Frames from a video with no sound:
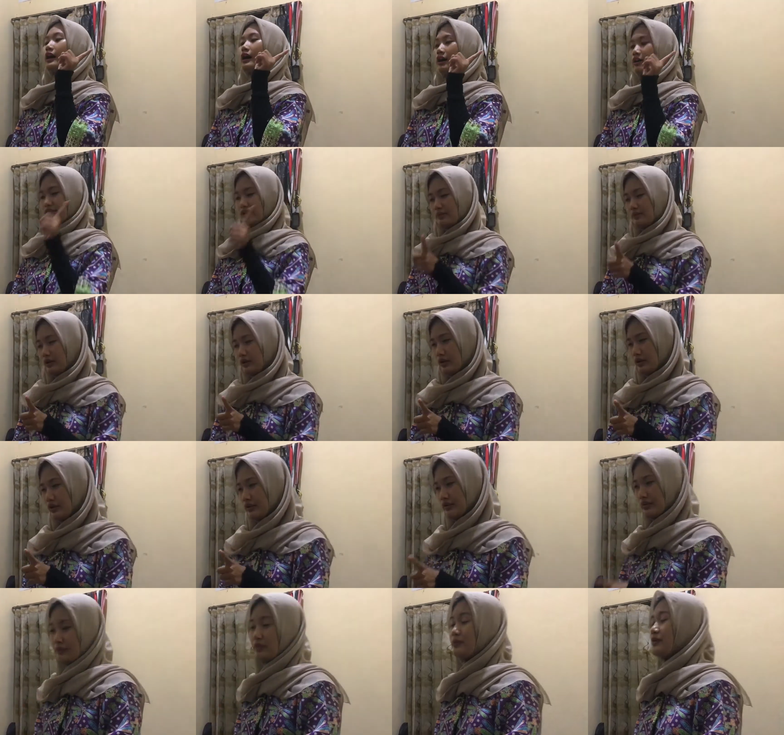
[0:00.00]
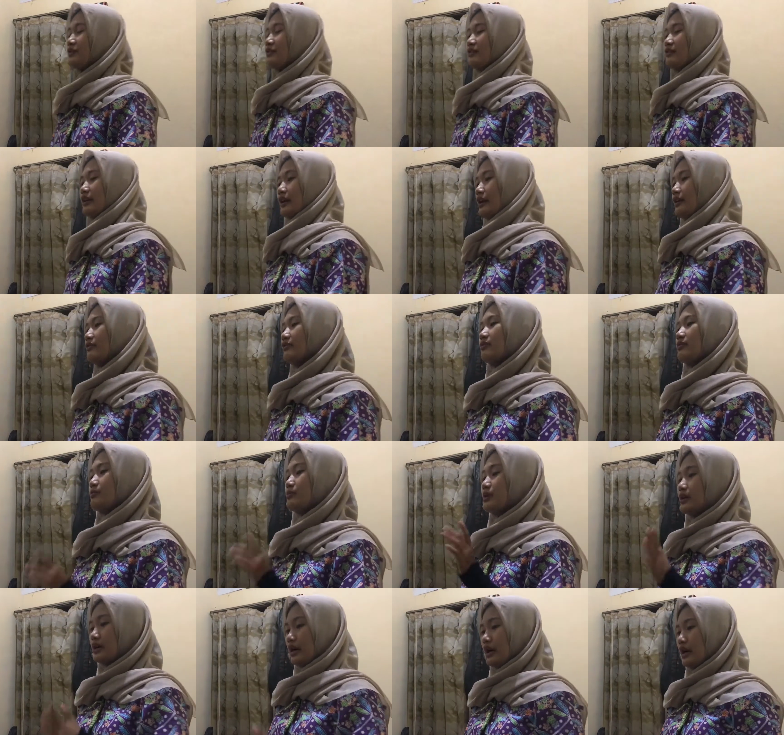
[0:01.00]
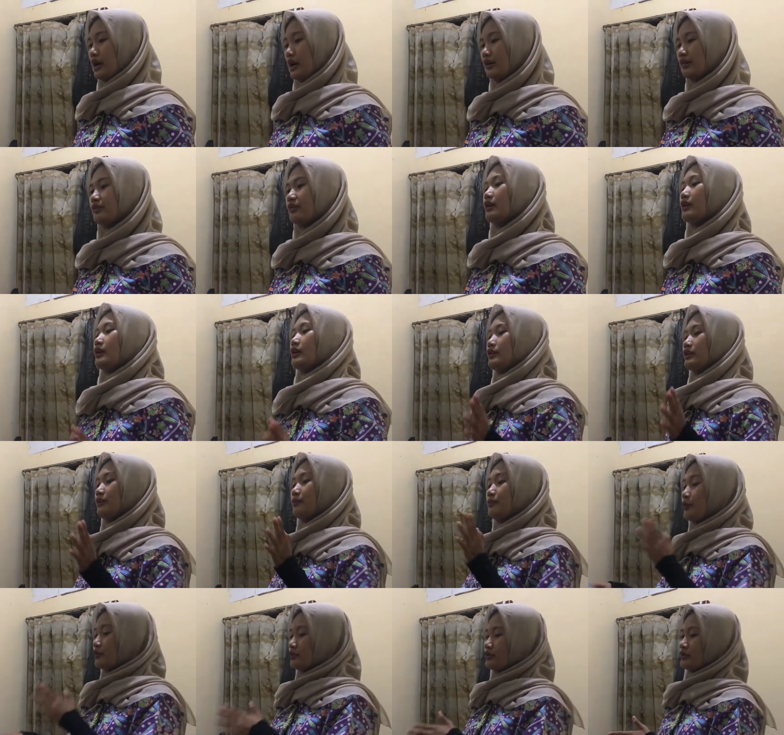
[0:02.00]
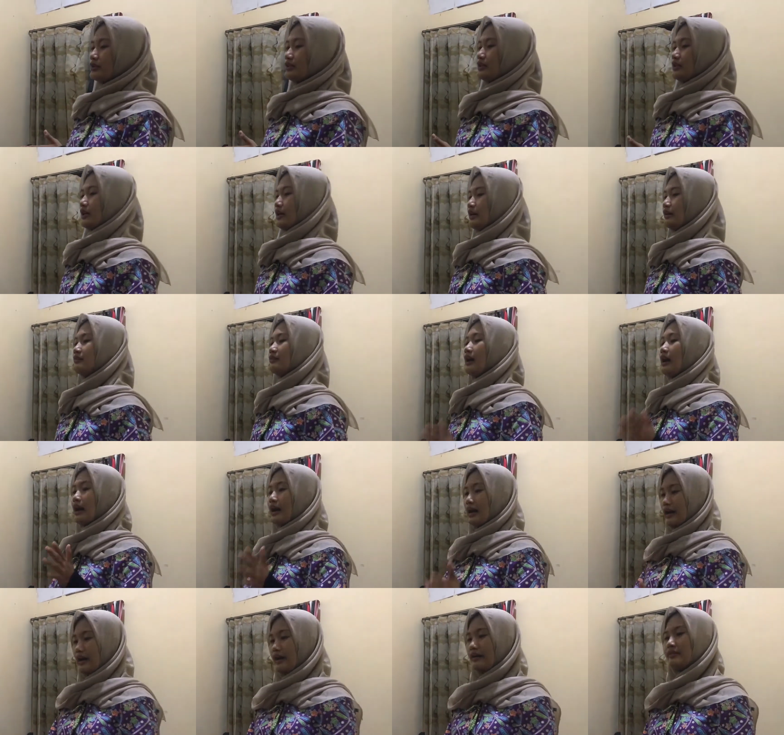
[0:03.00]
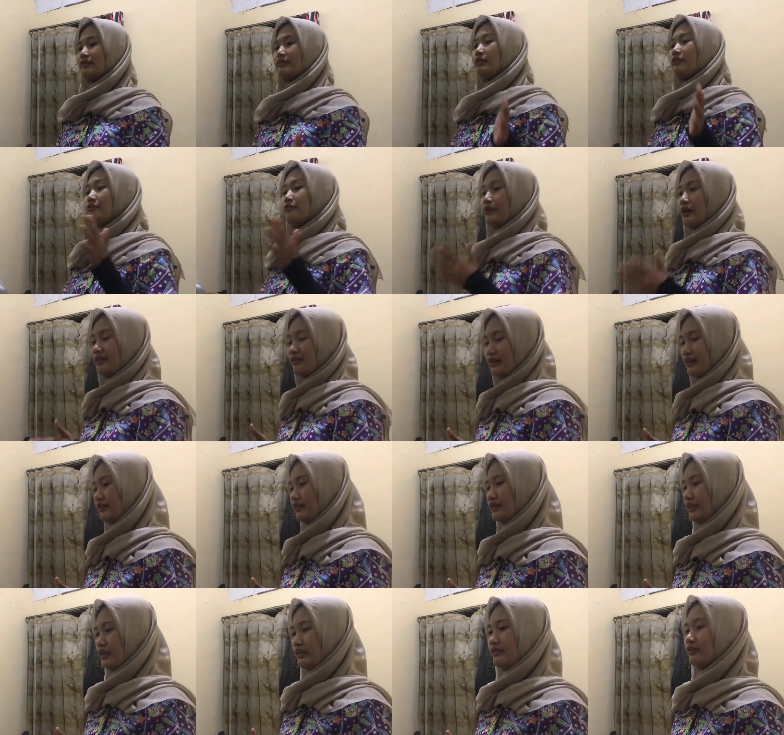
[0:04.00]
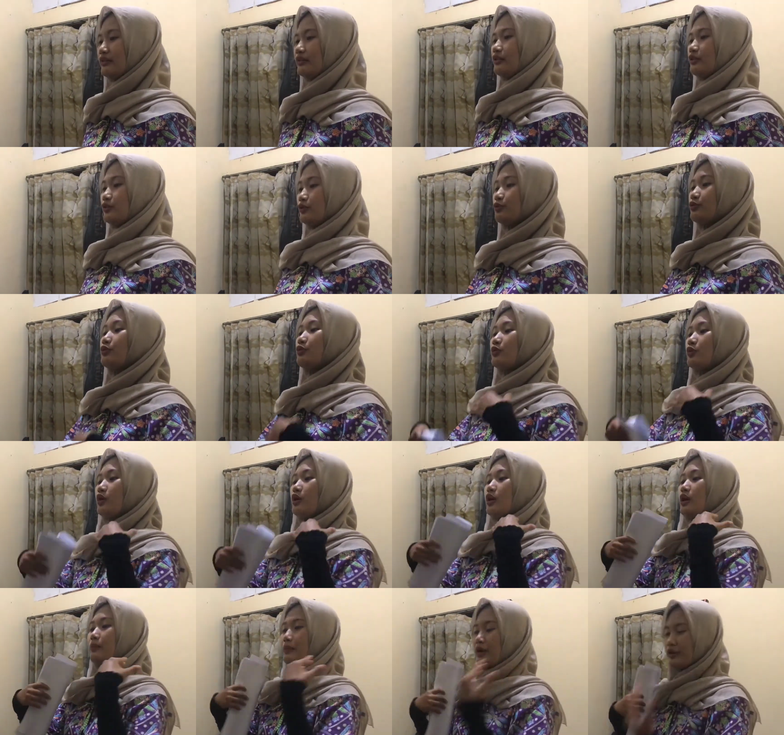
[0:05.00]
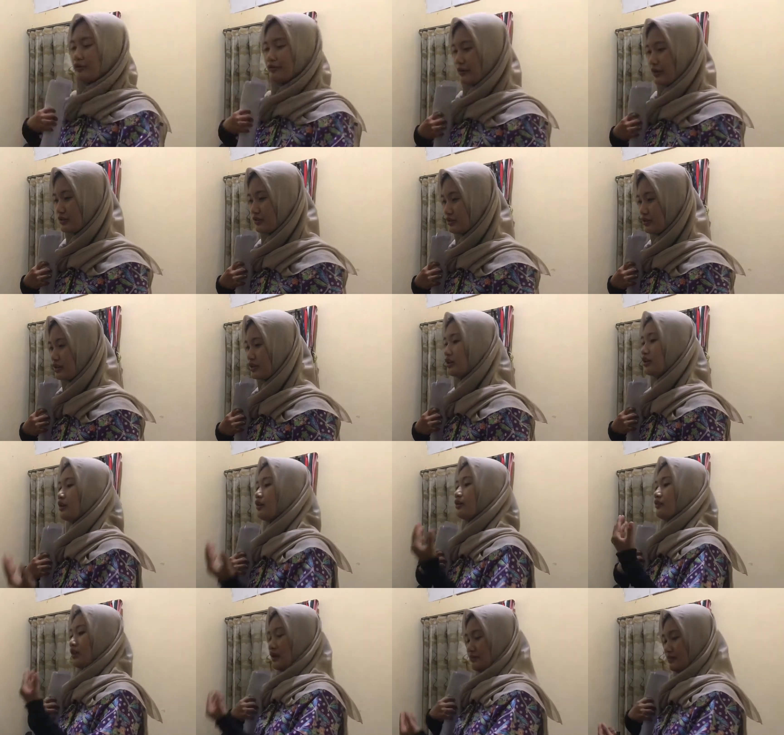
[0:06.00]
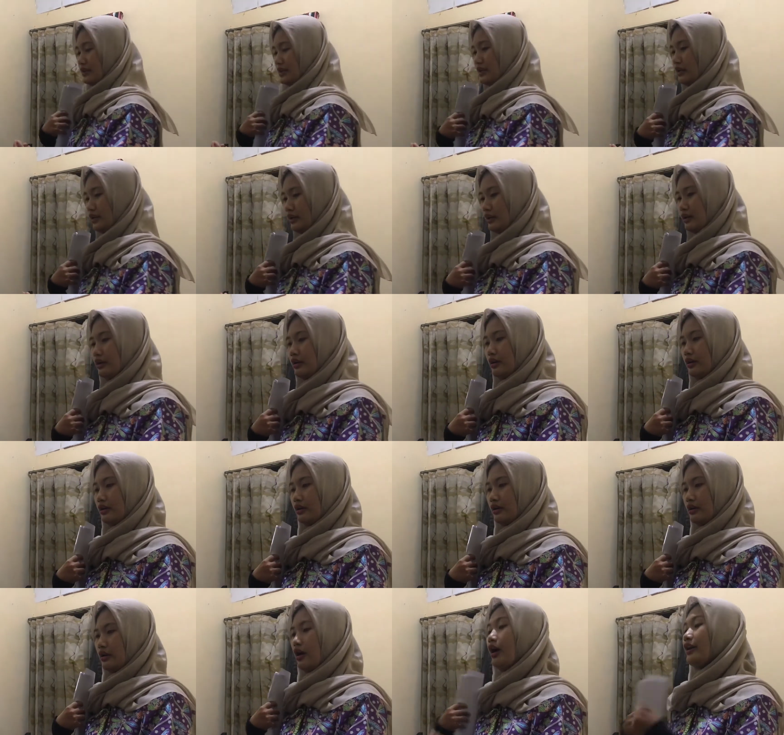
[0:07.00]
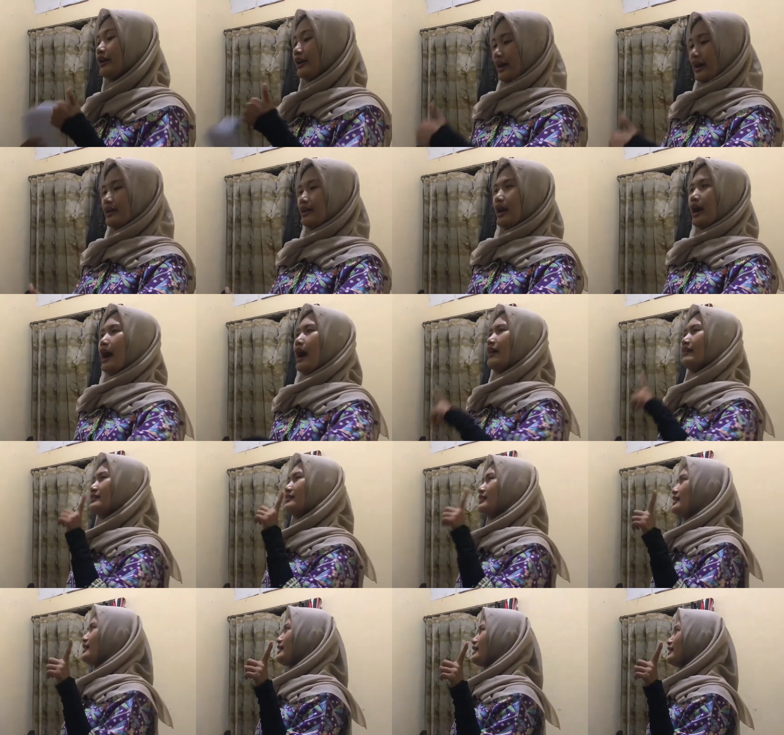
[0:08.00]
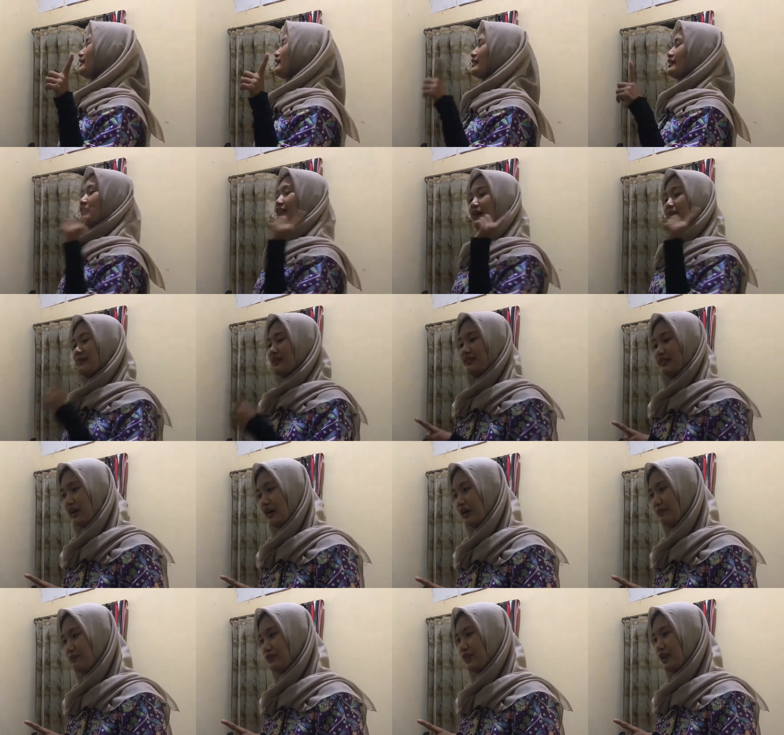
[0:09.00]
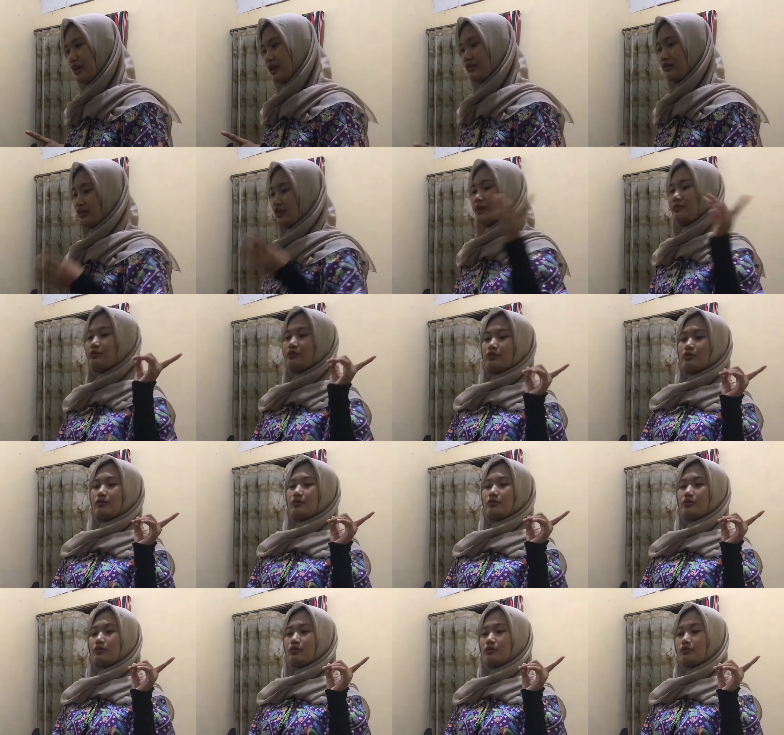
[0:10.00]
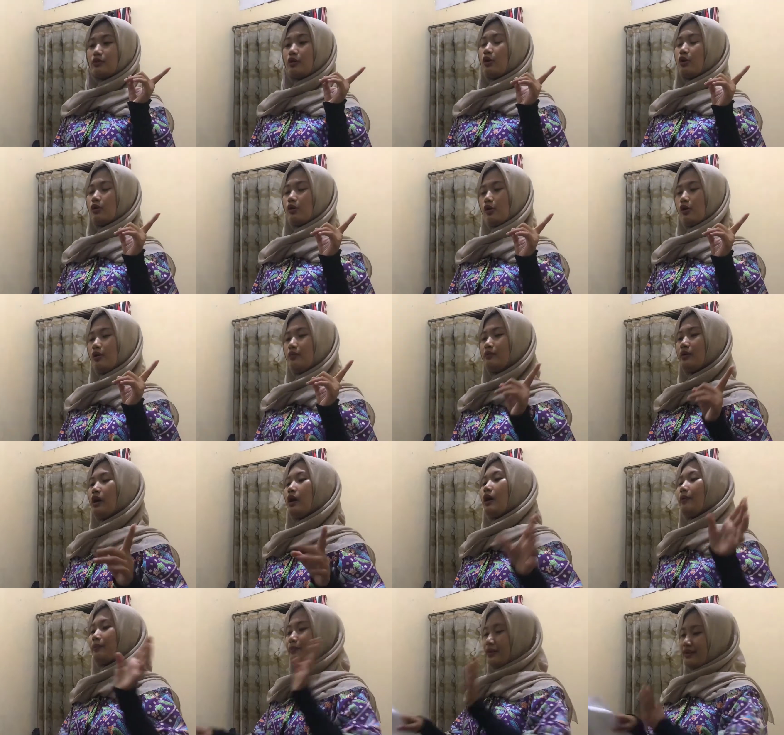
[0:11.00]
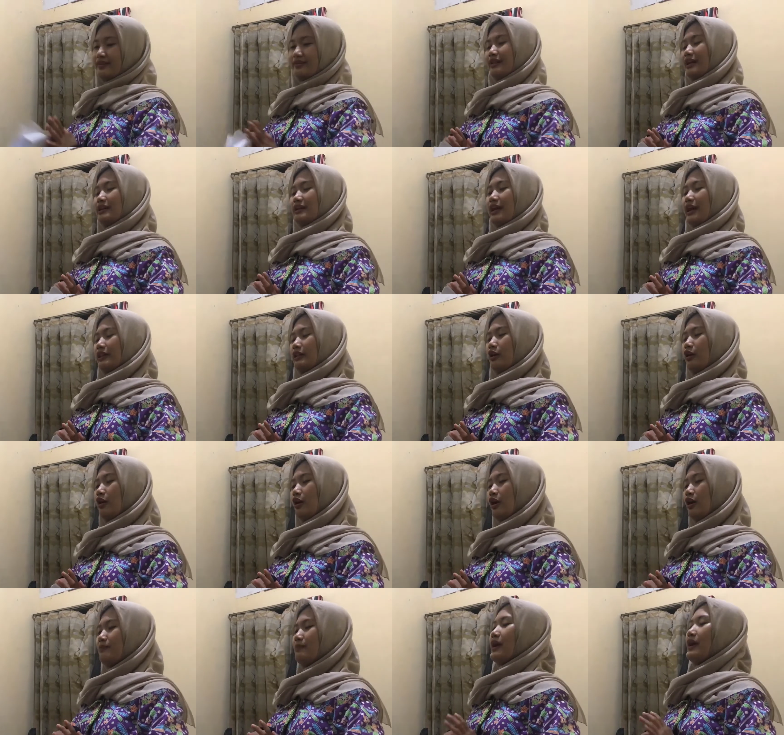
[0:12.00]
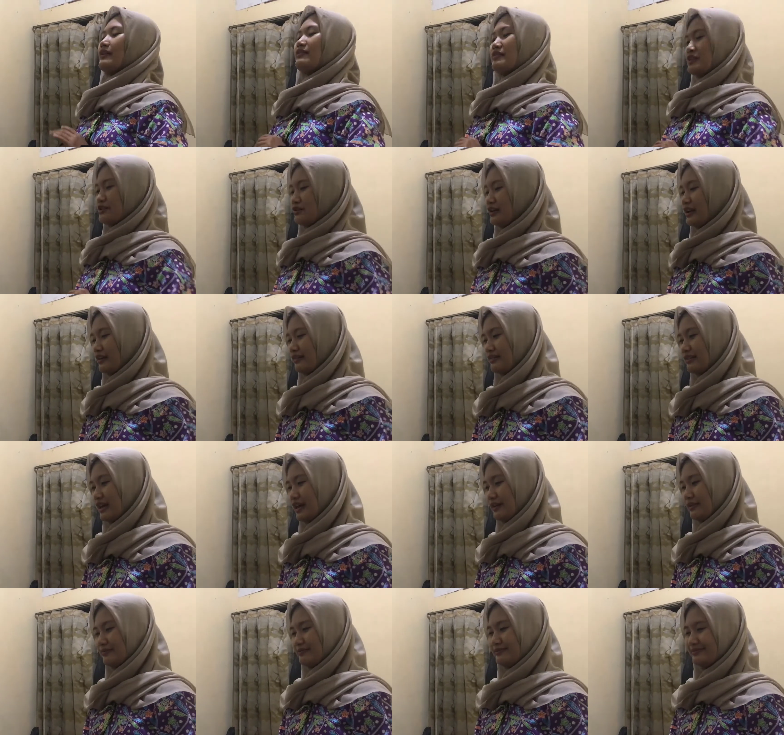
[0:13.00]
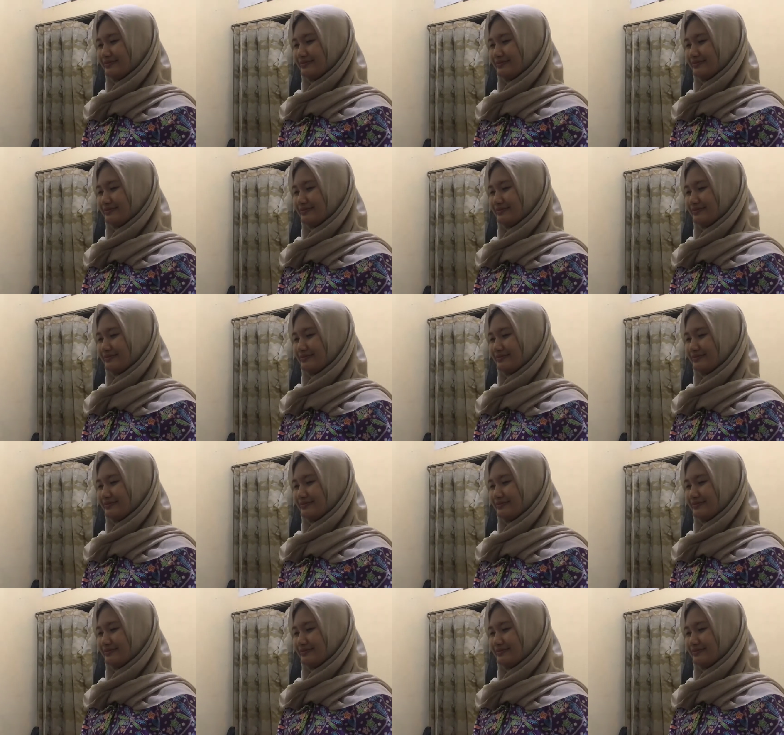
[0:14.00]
simple present tense because the procedure text has the fact sentence to manufacture something. Okay, I think the time is up. It's time to go home. Please study at home and see you next time.